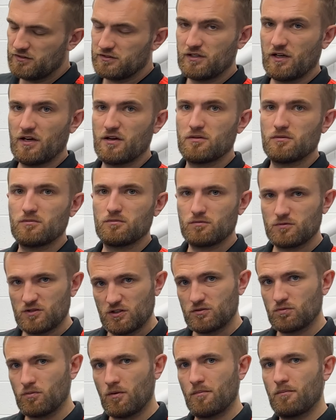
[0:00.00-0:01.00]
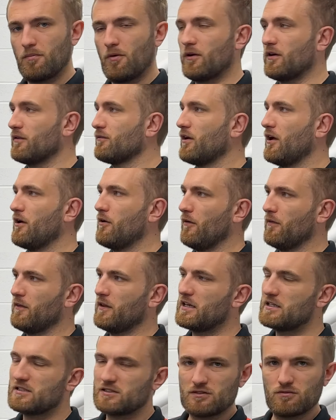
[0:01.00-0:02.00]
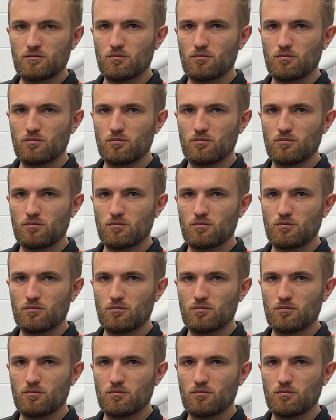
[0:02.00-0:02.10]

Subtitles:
So just one point of note on these,